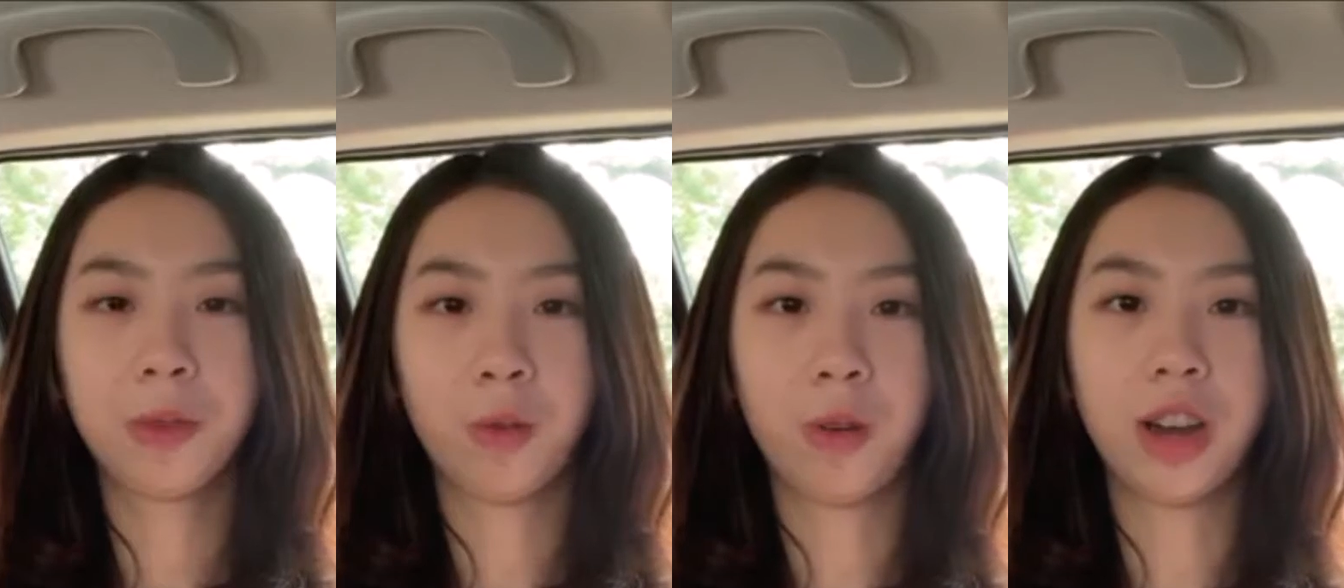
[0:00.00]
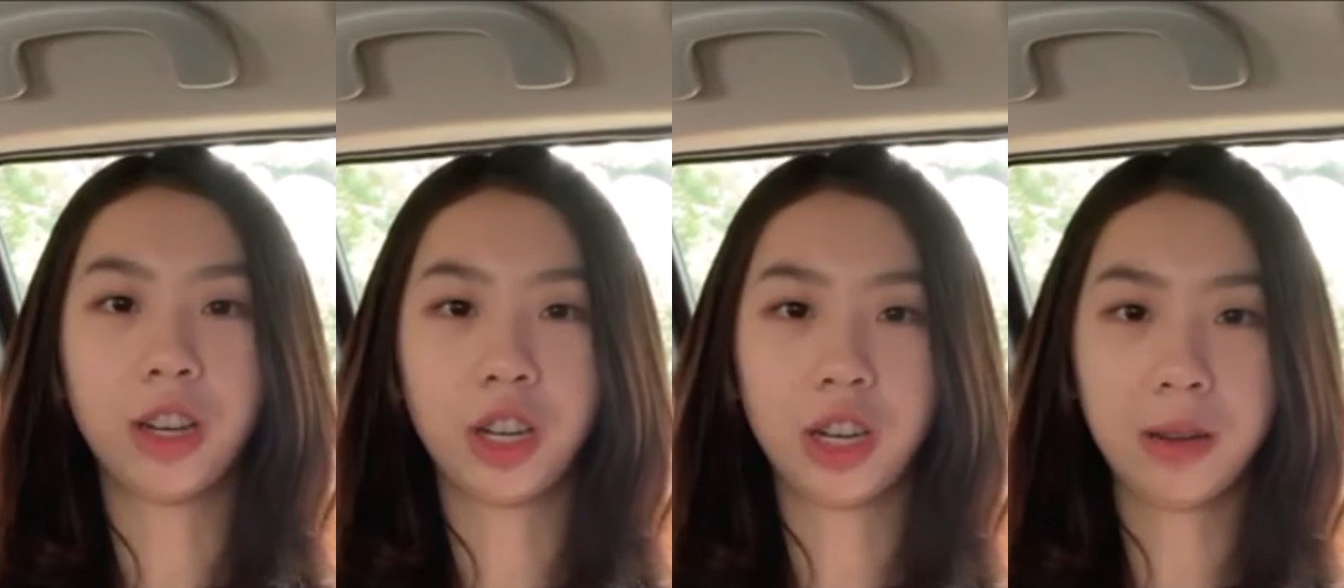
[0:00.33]

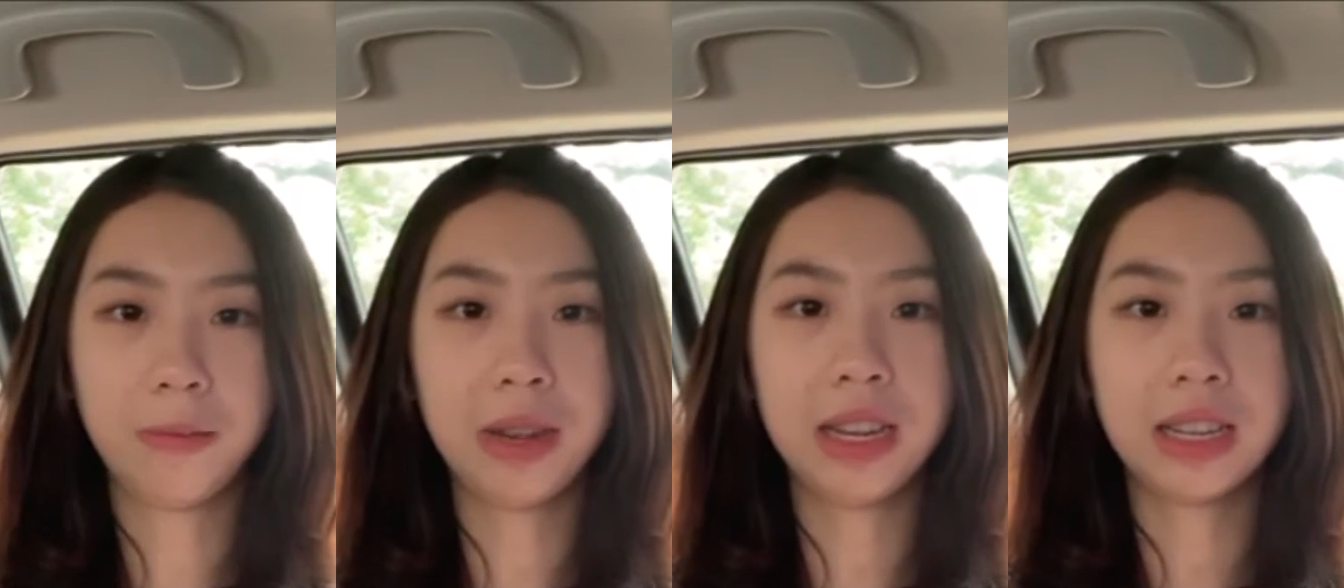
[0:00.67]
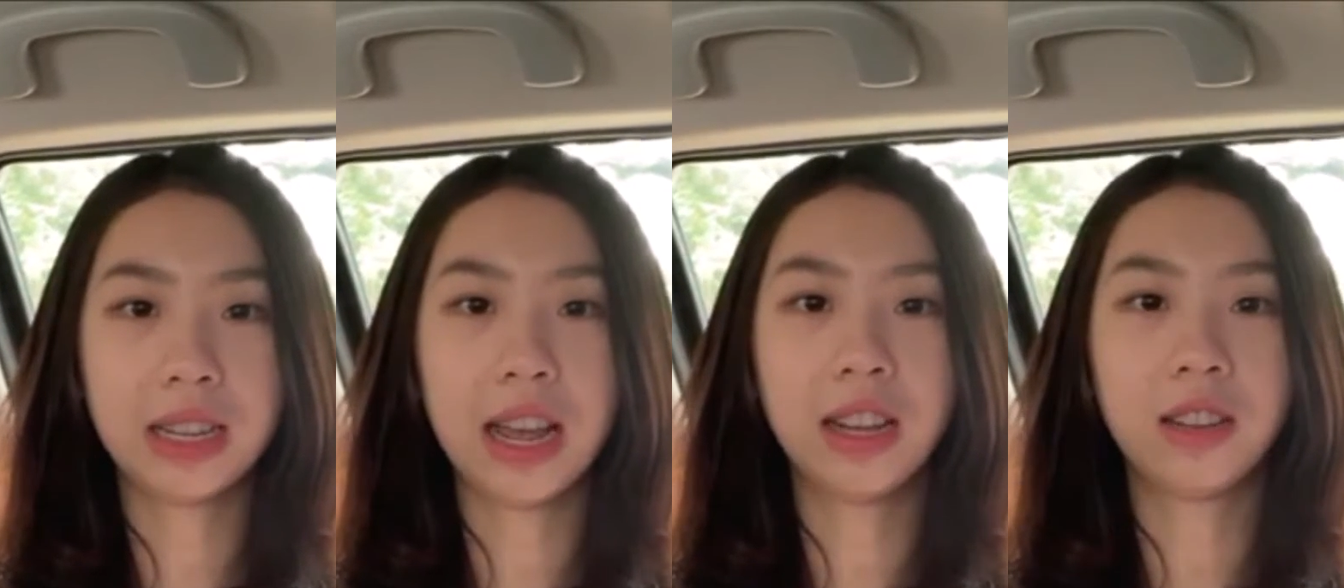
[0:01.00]
where JTP
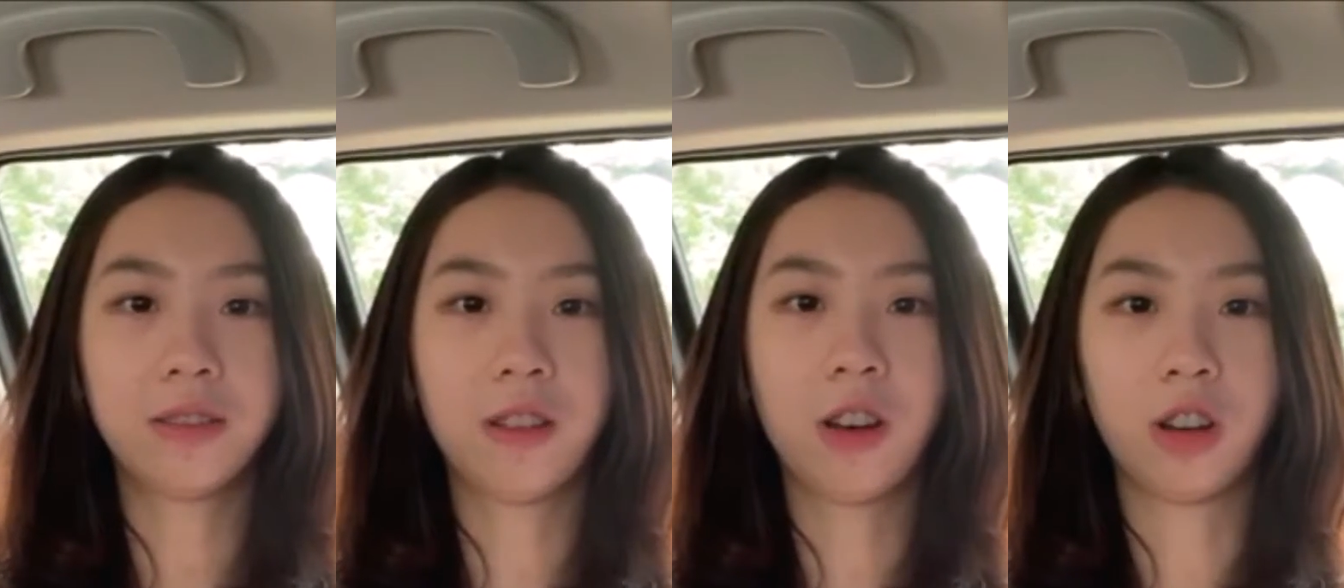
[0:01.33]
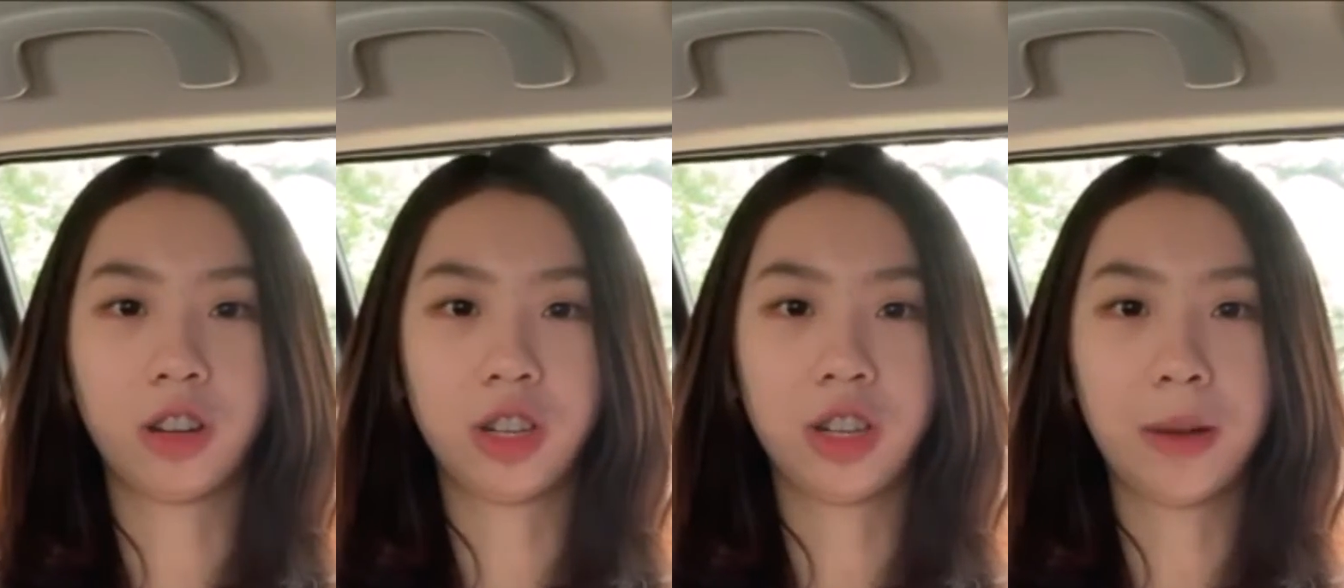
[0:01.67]
stands
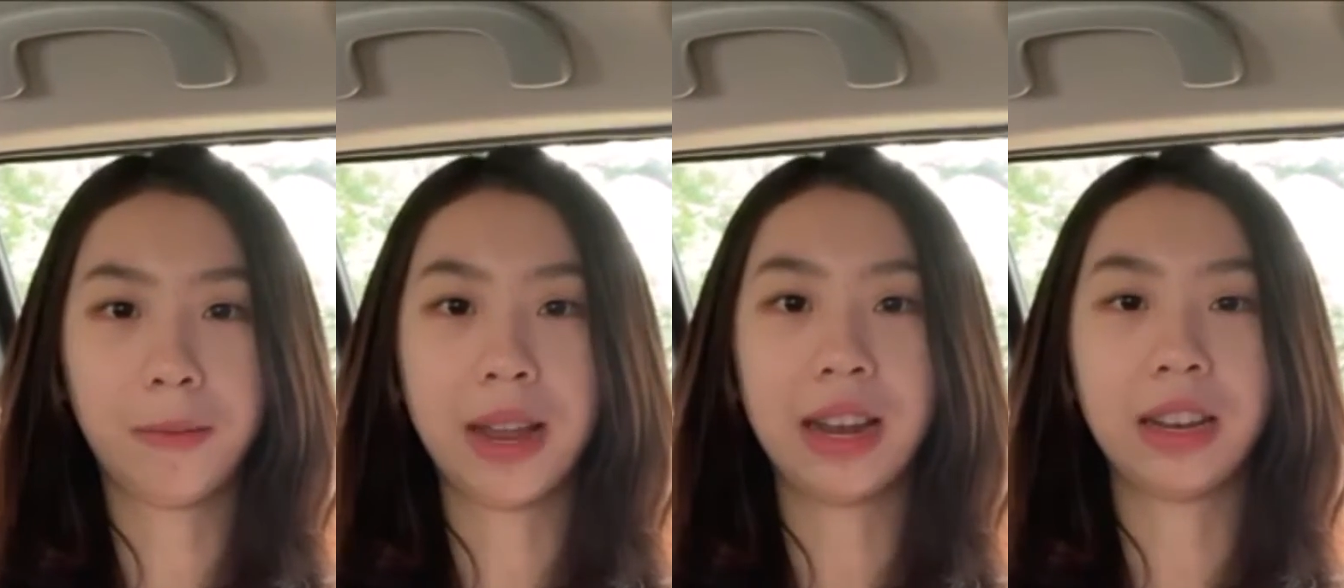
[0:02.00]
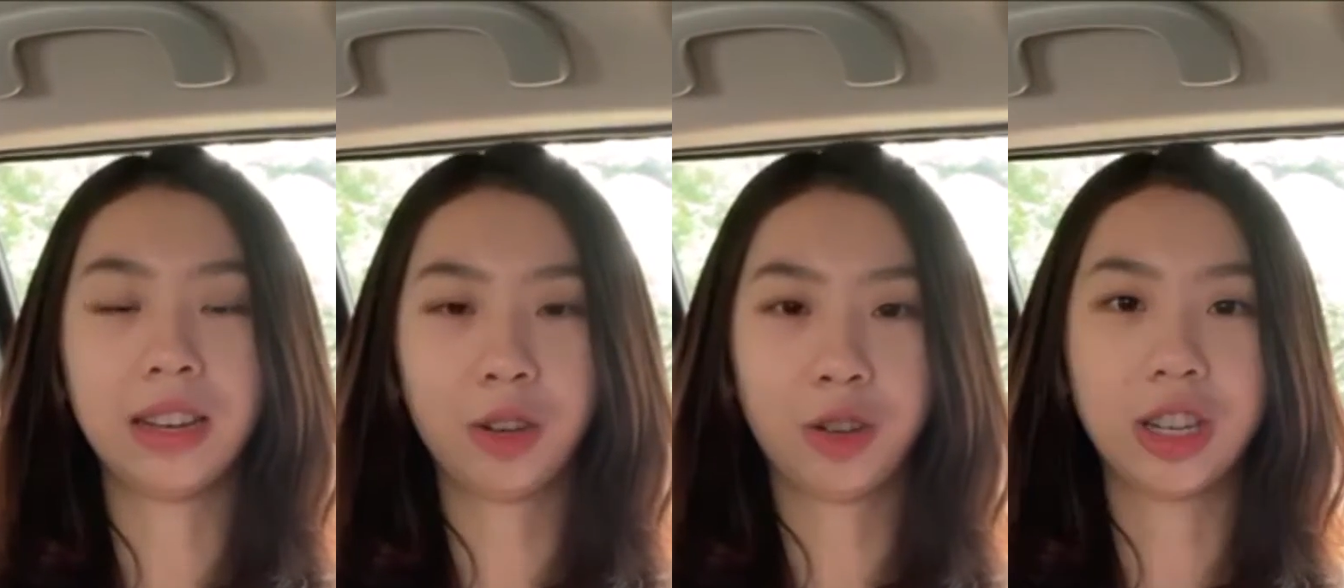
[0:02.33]
for Japan
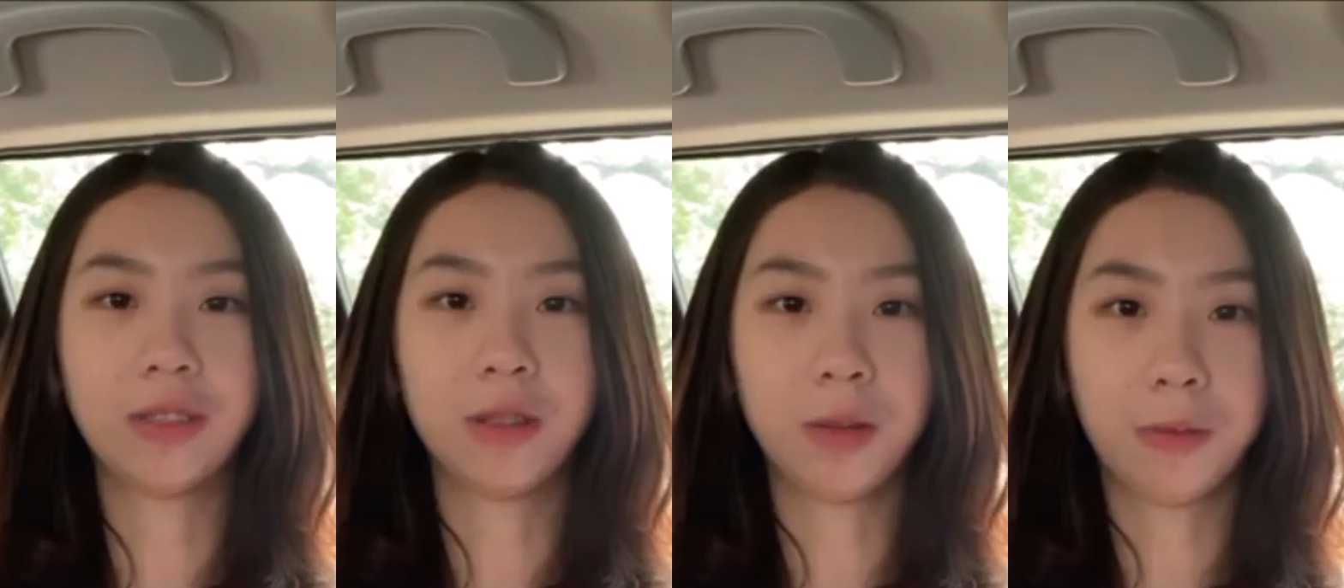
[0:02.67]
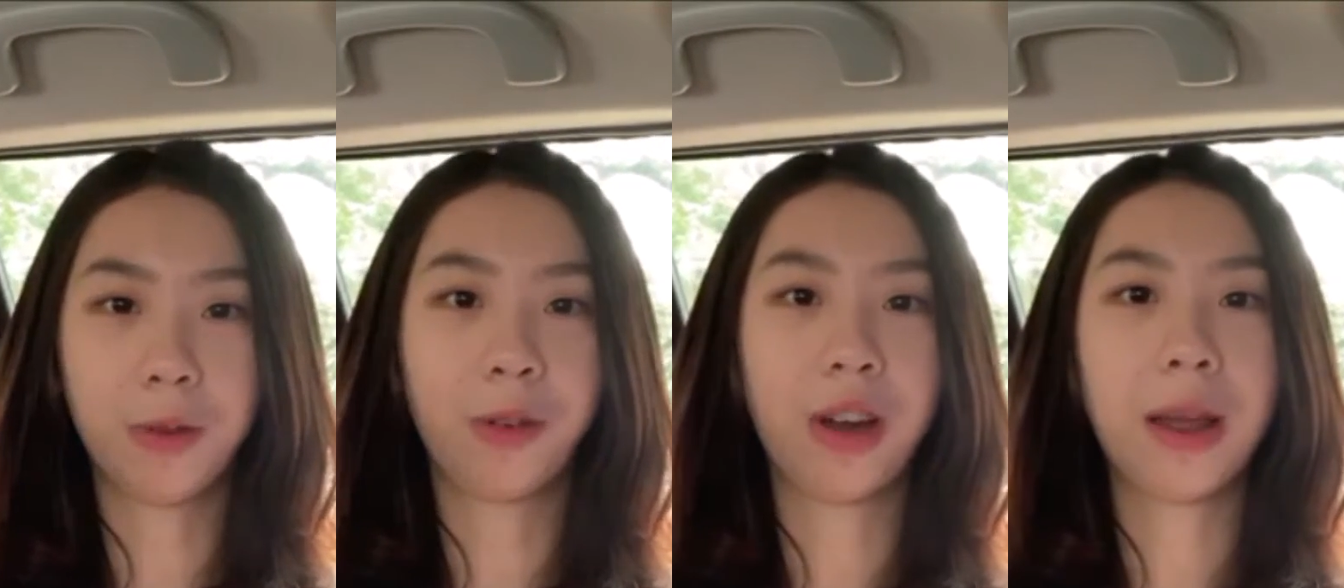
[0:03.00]
Transfer
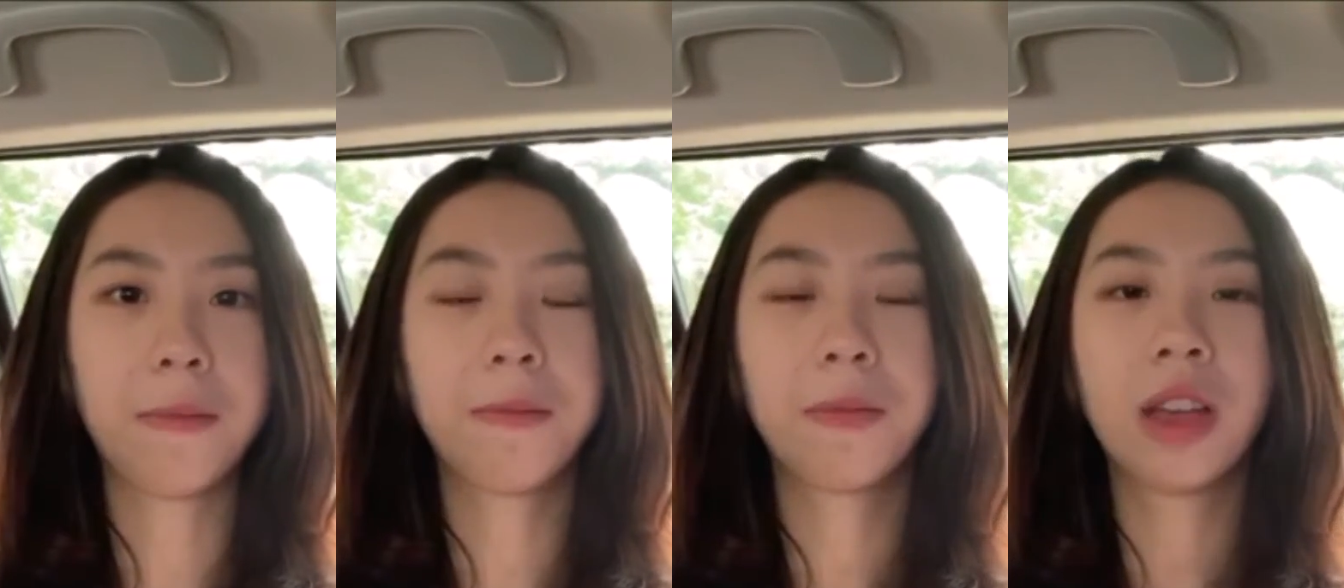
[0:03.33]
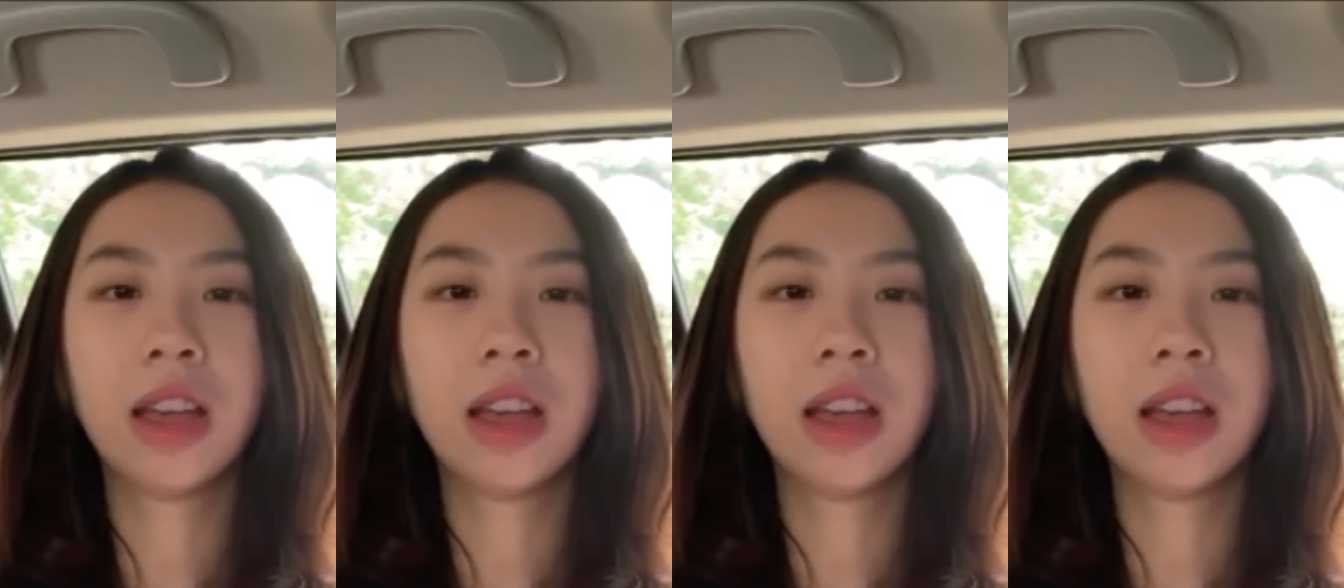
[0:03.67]
Program.